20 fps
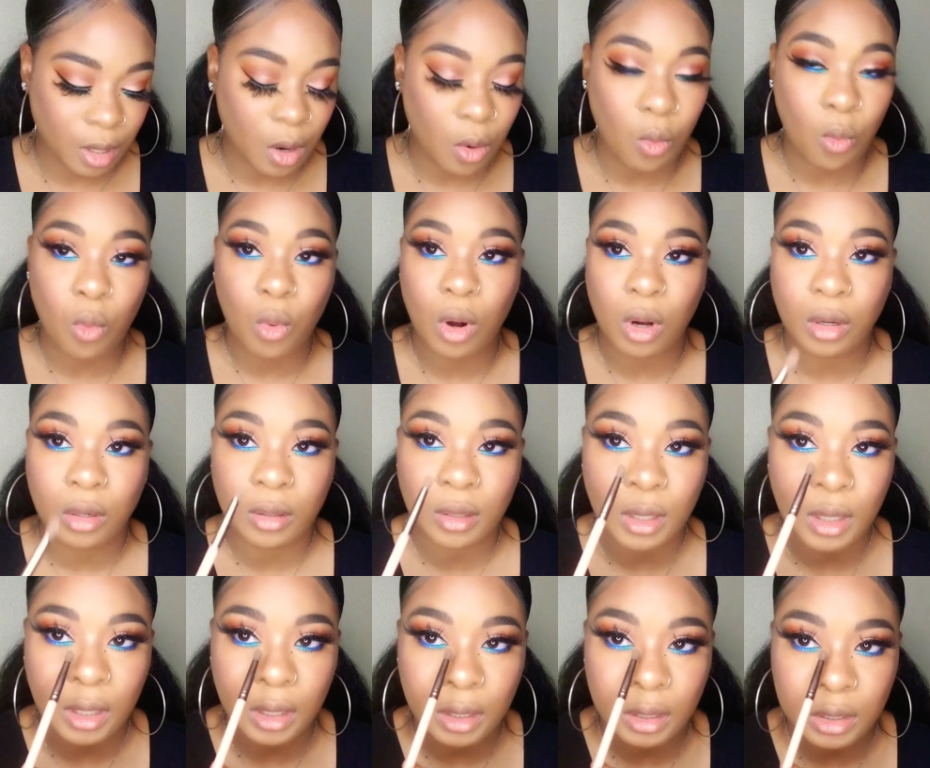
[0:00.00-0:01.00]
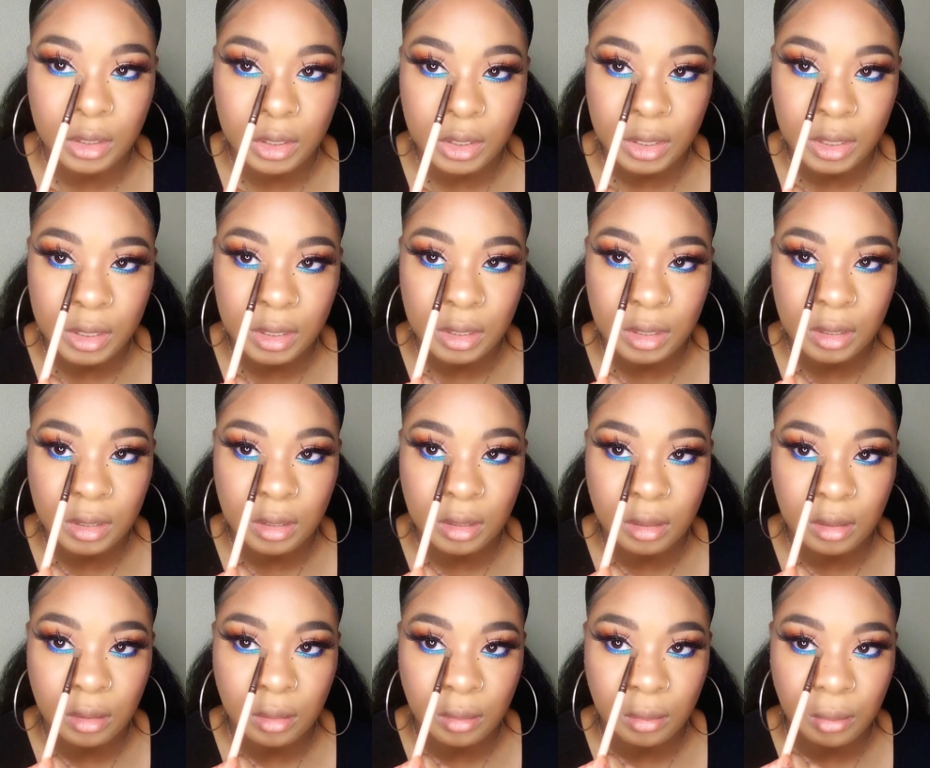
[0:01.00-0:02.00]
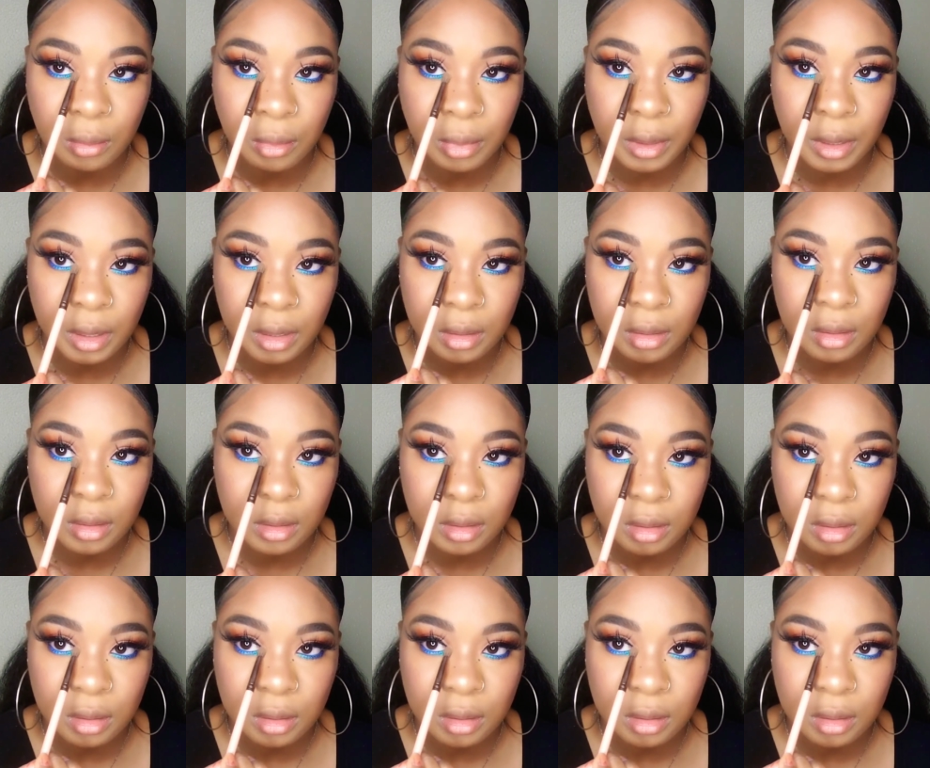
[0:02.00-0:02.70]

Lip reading: my waterline just a bit.